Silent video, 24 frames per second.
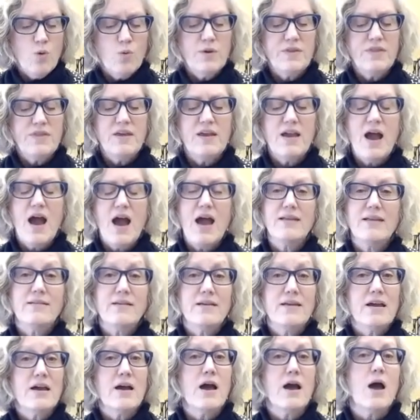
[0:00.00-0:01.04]
with the
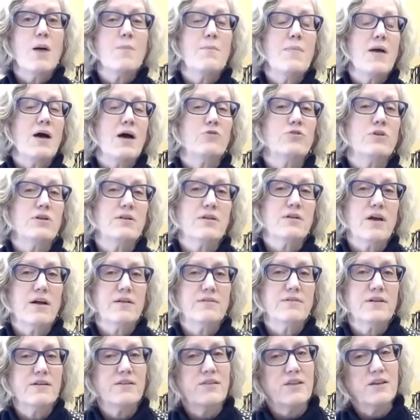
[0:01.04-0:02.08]
idea about
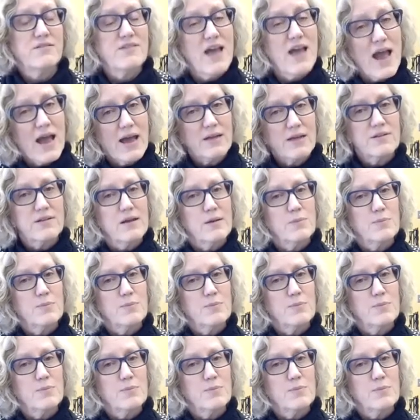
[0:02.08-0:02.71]
discussing the tax